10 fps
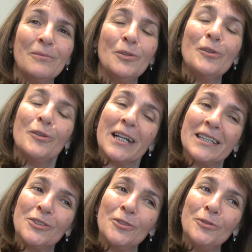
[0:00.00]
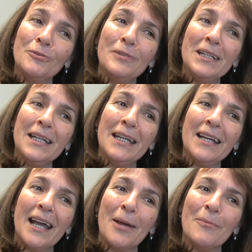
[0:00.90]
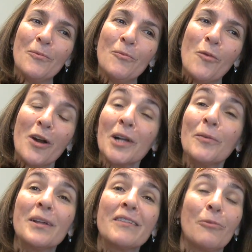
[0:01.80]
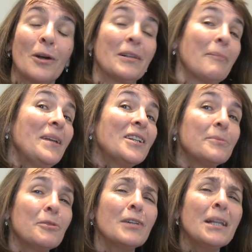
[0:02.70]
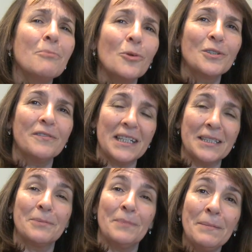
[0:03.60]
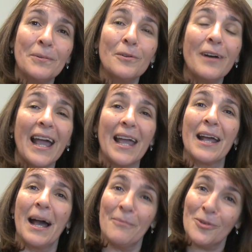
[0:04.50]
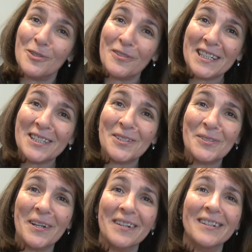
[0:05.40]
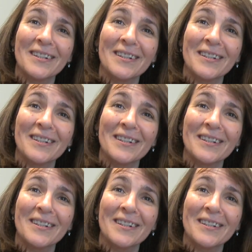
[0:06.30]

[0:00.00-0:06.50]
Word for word: Looking to really um, work with what appears to be really motivated people. Uh, I'm motivated as well.